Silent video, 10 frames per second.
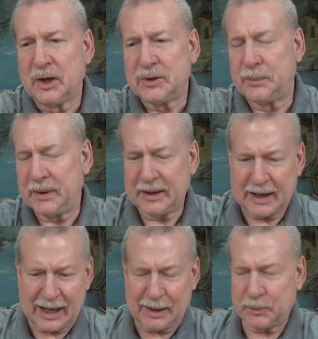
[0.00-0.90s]
to being
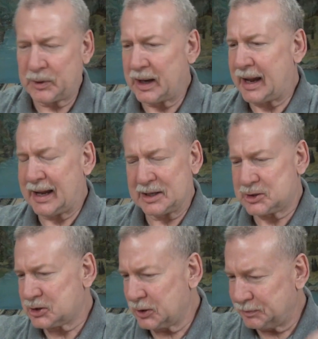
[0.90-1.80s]
able to
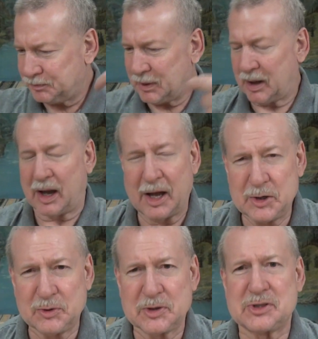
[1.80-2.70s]
answer
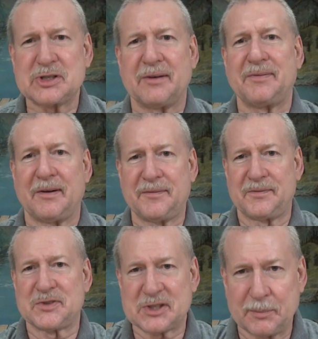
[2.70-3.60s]
hundreds of,
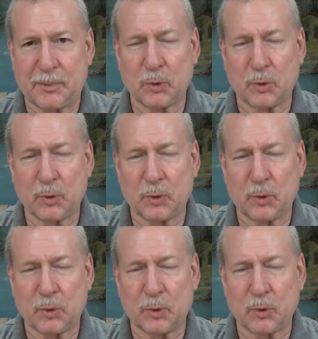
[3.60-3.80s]
of simple